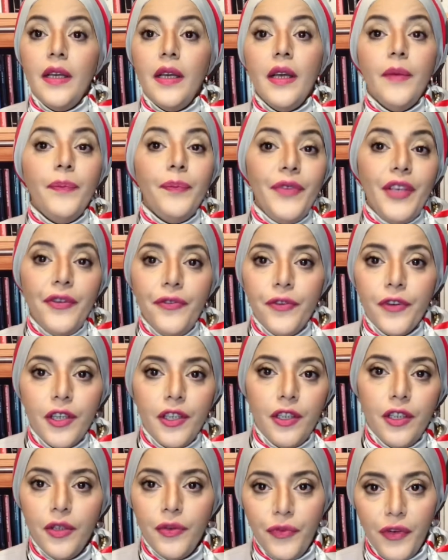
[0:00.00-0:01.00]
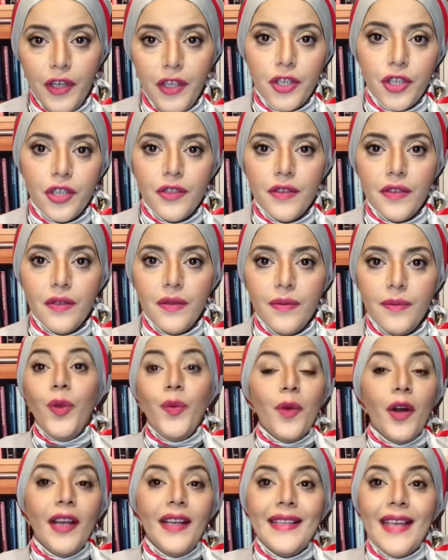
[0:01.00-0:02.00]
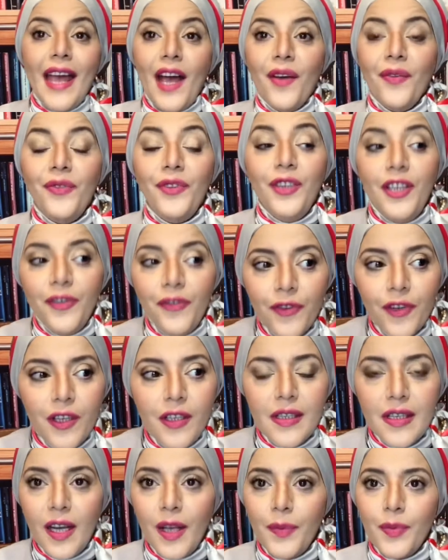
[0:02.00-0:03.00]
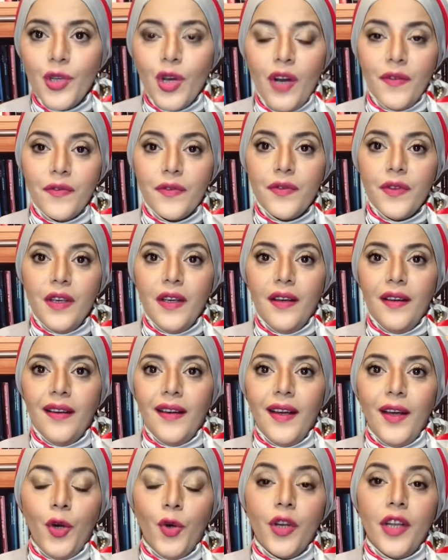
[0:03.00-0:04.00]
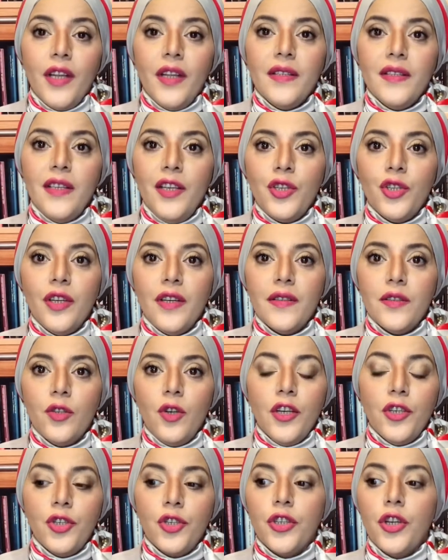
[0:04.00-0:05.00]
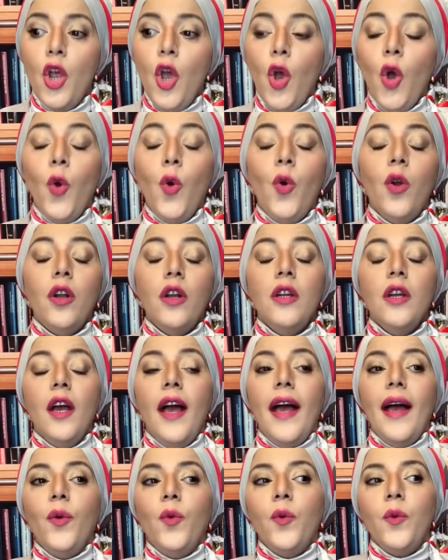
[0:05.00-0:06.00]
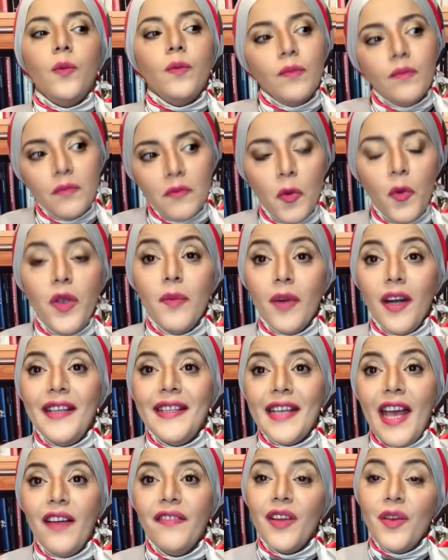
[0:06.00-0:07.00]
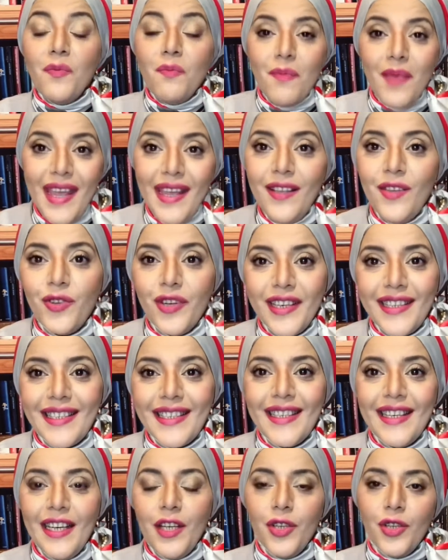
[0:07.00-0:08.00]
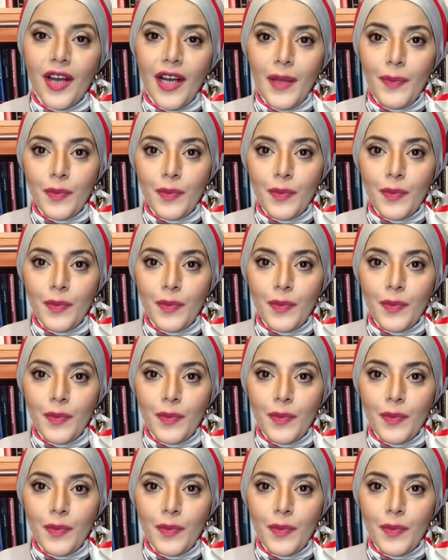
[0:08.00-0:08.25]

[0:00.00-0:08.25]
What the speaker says: different functions. We might have different types of organizational structure, or we might have a matrix type